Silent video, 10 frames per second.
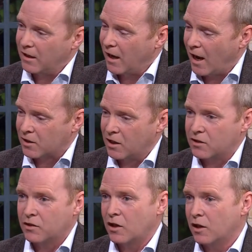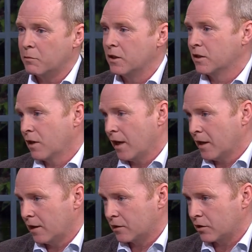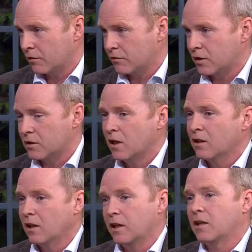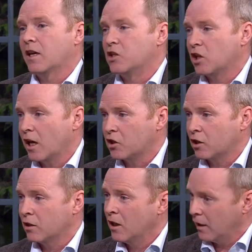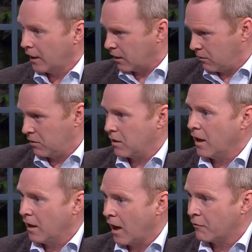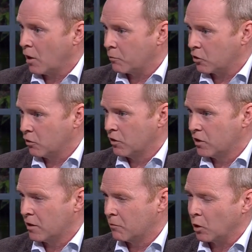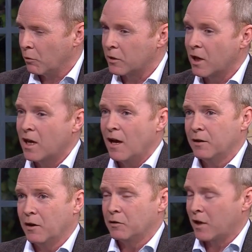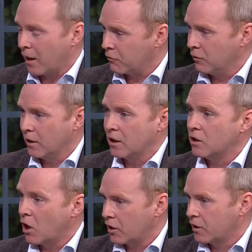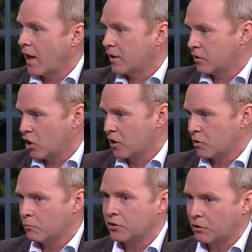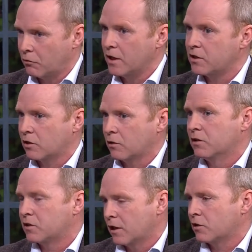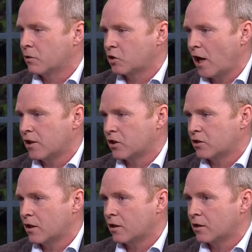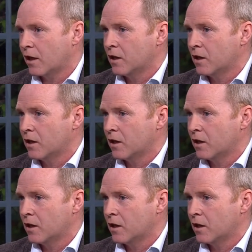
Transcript: access to therapies and health services, like education, like having opportunities in employment. Now, thankfully, a lot of that is changing, but there is still some challenges there that